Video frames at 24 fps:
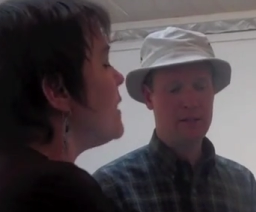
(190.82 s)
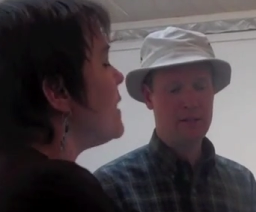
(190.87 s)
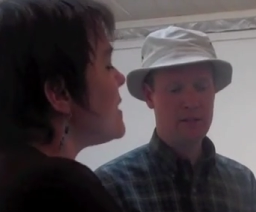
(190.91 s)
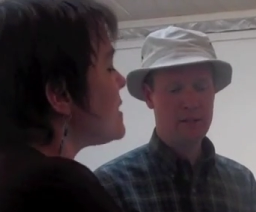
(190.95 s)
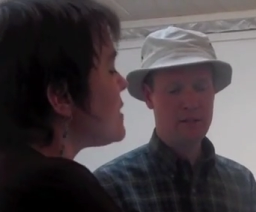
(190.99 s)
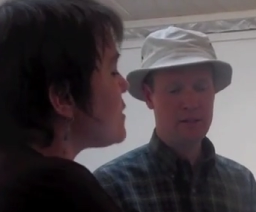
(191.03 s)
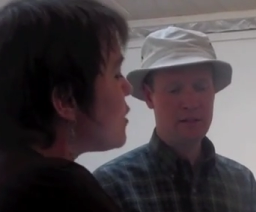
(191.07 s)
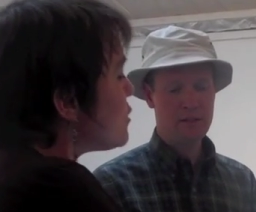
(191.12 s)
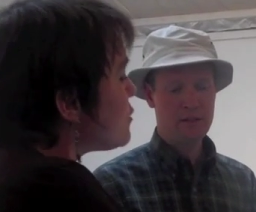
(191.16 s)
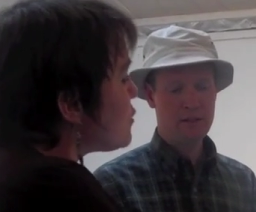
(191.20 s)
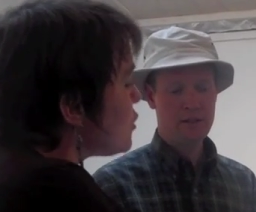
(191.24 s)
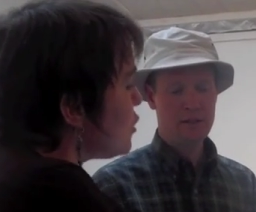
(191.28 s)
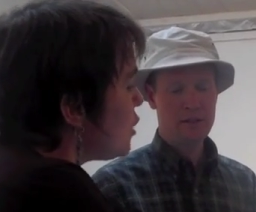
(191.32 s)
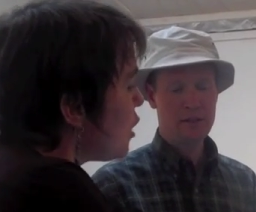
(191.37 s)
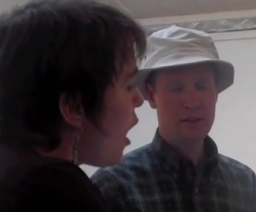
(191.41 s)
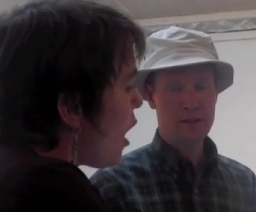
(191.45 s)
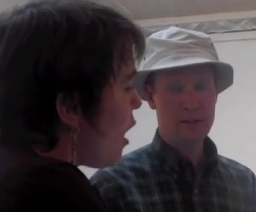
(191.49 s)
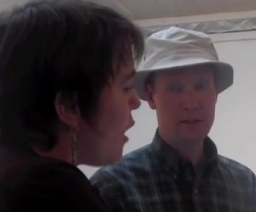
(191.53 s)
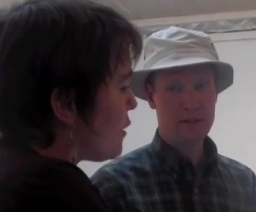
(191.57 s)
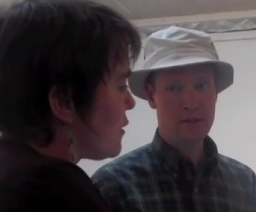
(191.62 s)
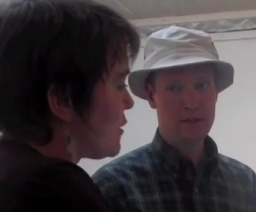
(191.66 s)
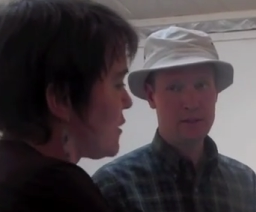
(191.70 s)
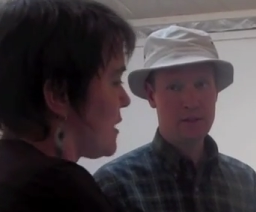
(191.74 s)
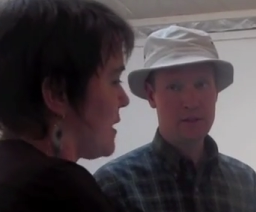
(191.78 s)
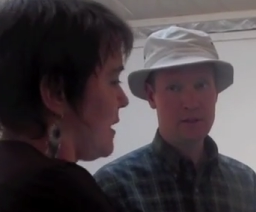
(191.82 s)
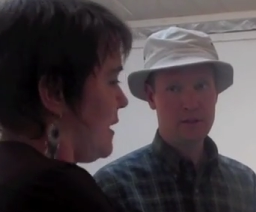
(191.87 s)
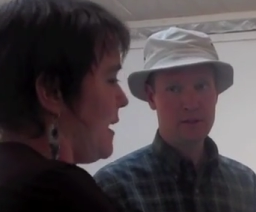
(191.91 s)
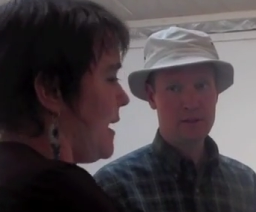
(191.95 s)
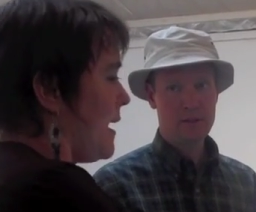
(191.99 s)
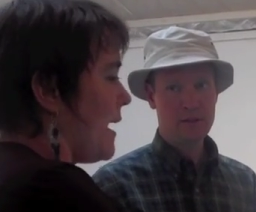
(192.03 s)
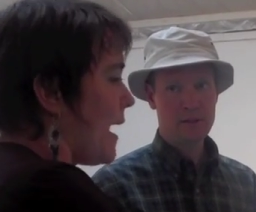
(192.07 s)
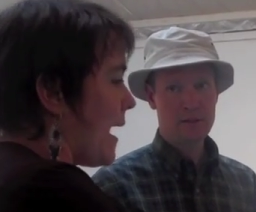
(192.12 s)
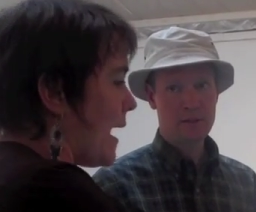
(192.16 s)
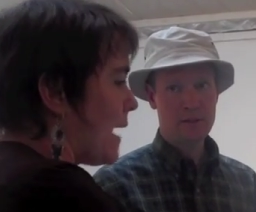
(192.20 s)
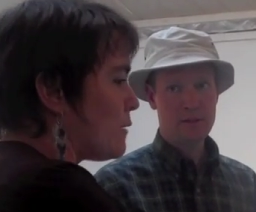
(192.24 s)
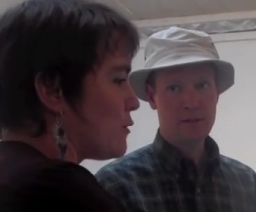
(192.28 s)
Speaker 1: Unless those logs
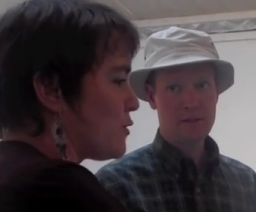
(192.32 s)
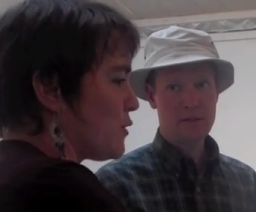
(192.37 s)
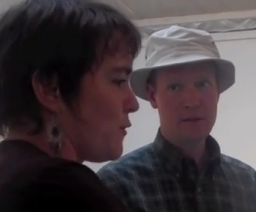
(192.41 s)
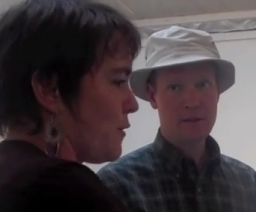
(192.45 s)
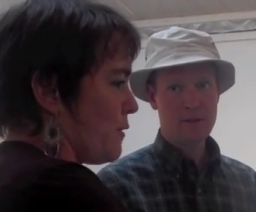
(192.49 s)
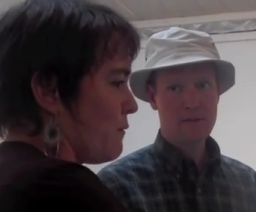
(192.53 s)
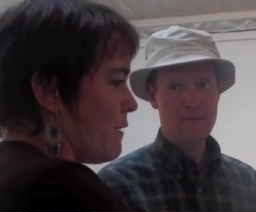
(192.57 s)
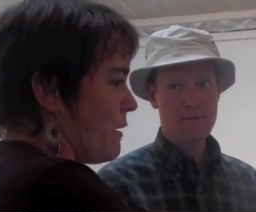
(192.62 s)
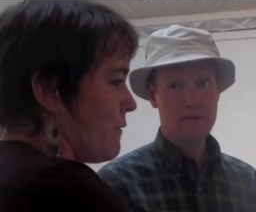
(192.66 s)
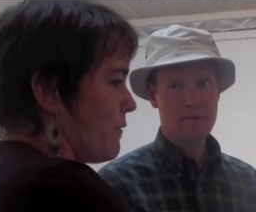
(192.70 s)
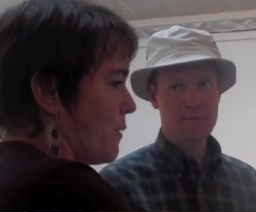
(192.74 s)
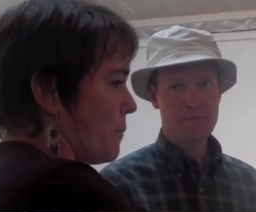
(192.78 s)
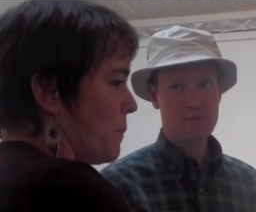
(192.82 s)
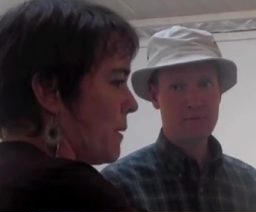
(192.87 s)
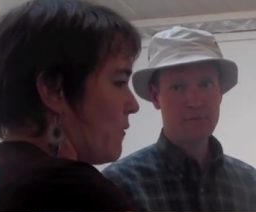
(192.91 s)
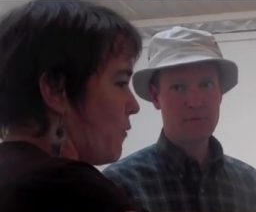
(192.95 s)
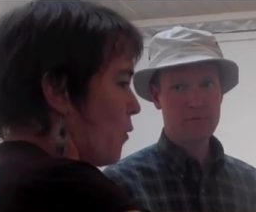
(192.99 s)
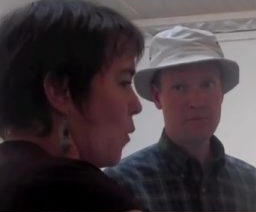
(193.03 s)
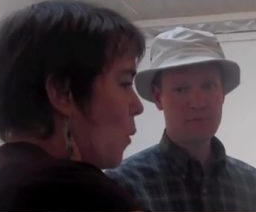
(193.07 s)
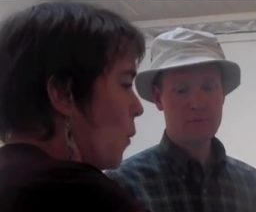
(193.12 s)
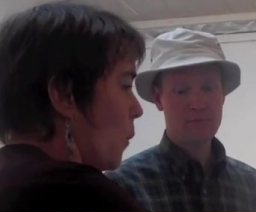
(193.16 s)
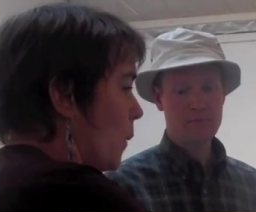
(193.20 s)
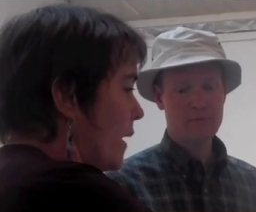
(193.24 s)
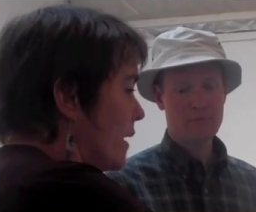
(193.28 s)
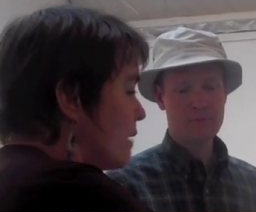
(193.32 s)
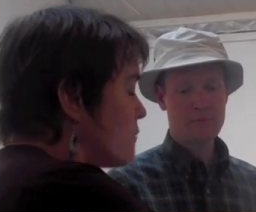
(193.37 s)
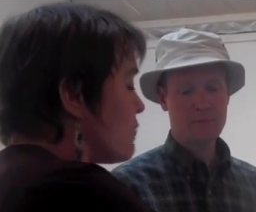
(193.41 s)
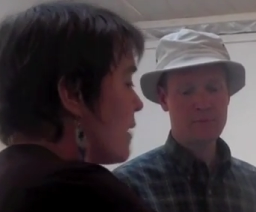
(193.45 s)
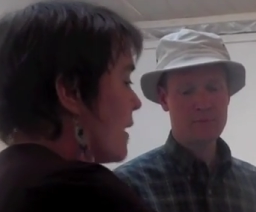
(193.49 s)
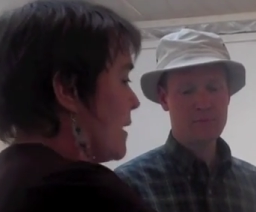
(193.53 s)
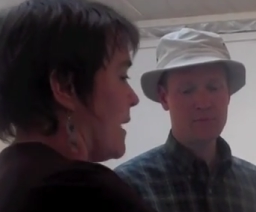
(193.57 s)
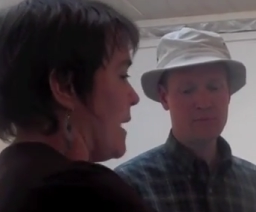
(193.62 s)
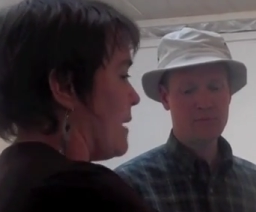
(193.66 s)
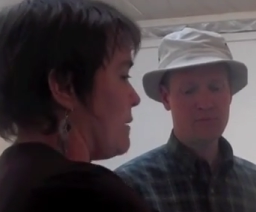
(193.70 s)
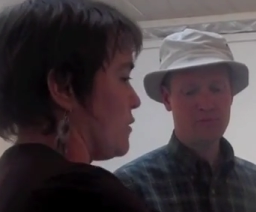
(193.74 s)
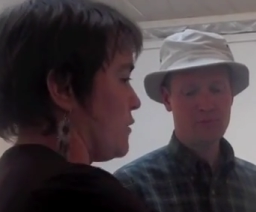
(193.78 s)
clear out of the river before we
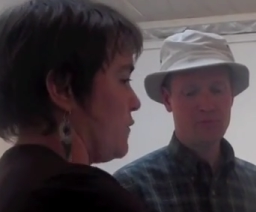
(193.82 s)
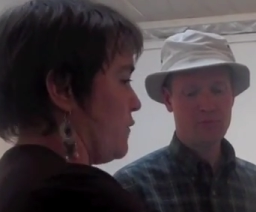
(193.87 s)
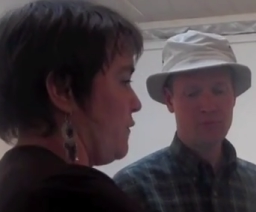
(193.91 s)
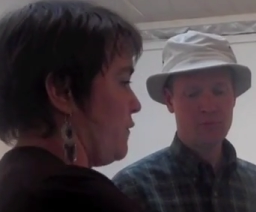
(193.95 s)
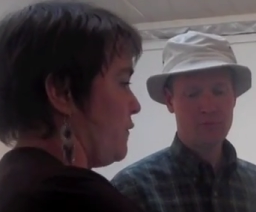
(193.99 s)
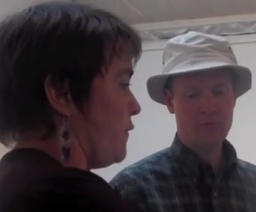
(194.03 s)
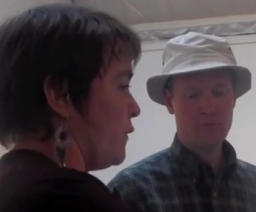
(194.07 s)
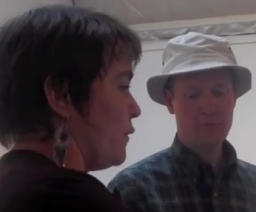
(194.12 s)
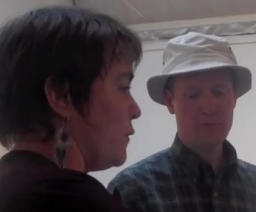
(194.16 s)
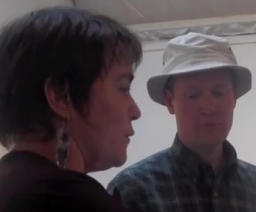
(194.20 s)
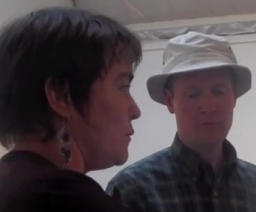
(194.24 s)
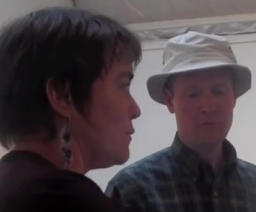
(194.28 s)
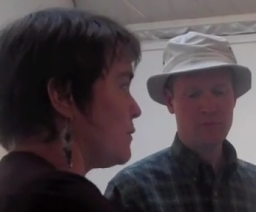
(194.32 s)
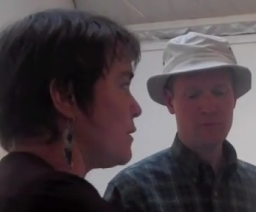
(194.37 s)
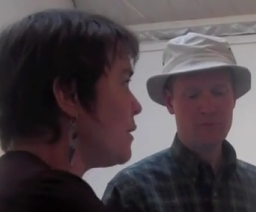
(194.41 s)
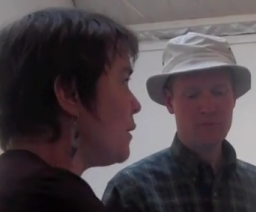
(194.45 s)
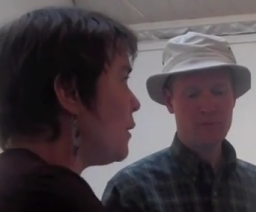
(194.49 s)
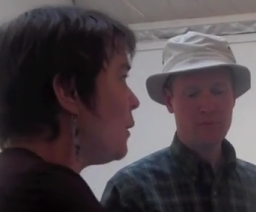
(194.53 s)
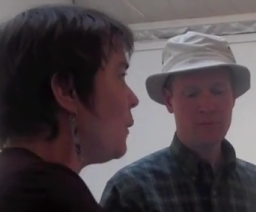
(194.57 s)
run out of food,